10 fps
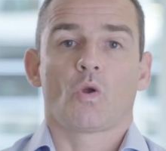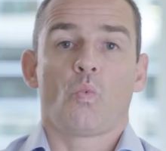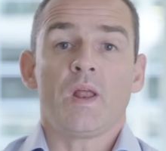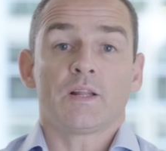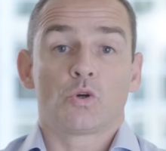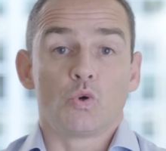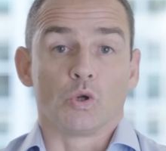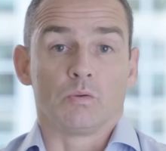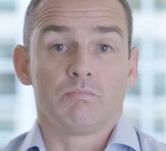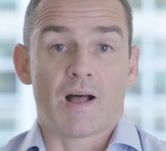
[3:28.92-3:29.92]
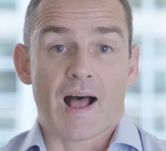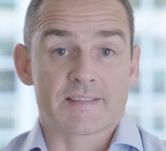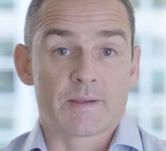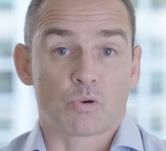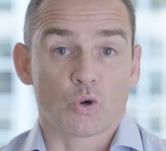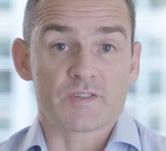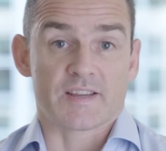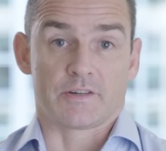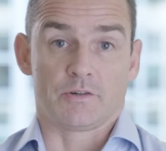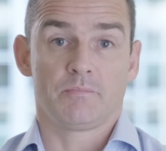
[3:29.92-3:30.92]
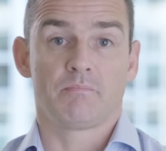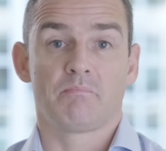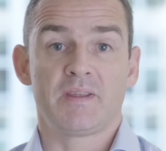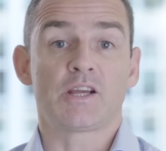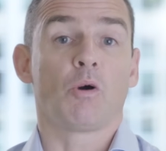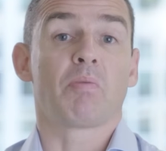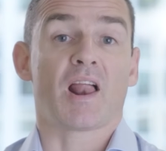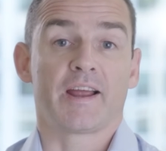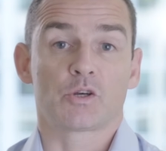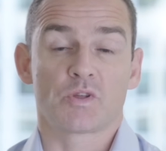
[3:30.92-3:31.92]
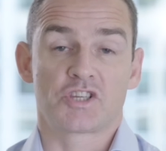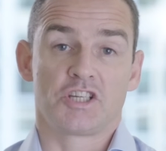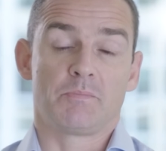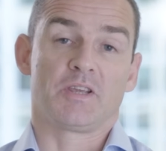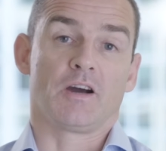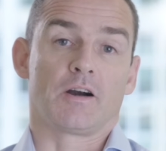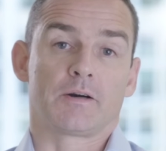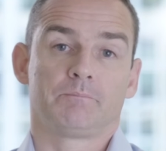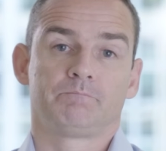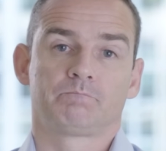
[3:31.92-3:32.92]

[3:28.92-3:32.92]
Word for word: Will Google, as a processor, be compliant with G D P R?